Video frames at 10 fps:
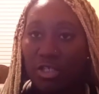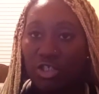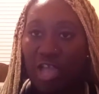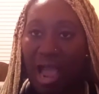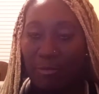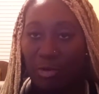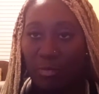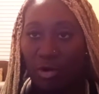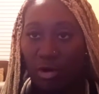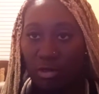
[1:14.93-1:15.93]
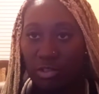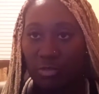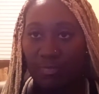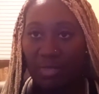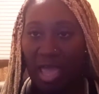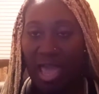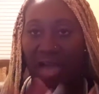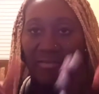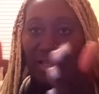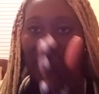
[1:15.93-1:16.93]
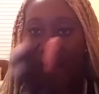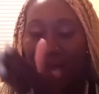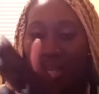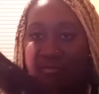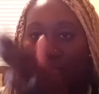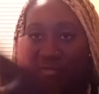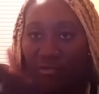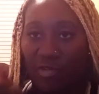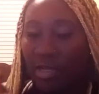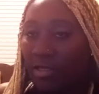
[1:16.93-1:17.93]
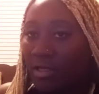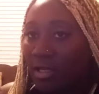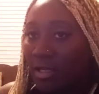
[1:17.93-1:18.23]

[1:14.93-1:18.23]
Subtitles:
chapter books that have a lot of different